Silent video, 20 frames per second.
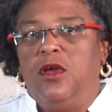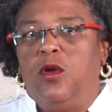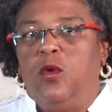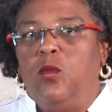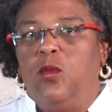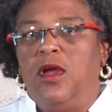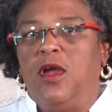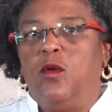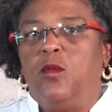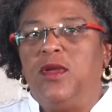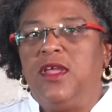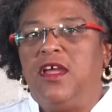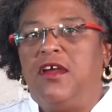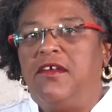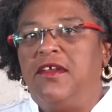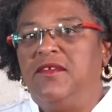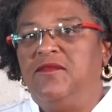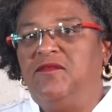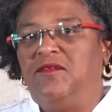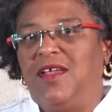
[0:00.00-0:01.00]
where we
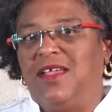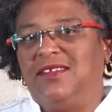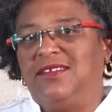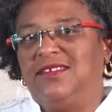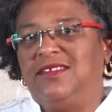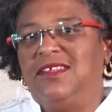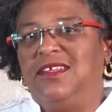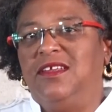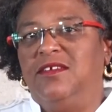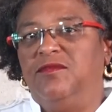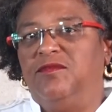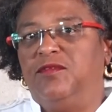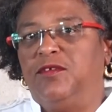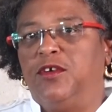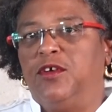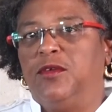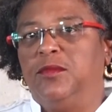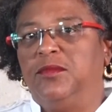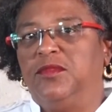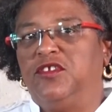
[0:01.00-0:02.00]
are investing in
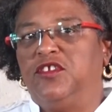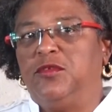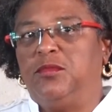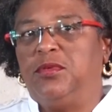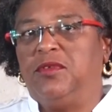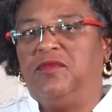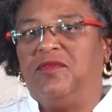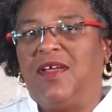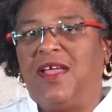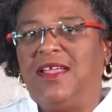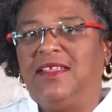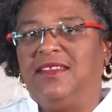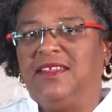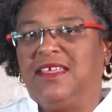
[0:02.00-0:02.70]
firms to provide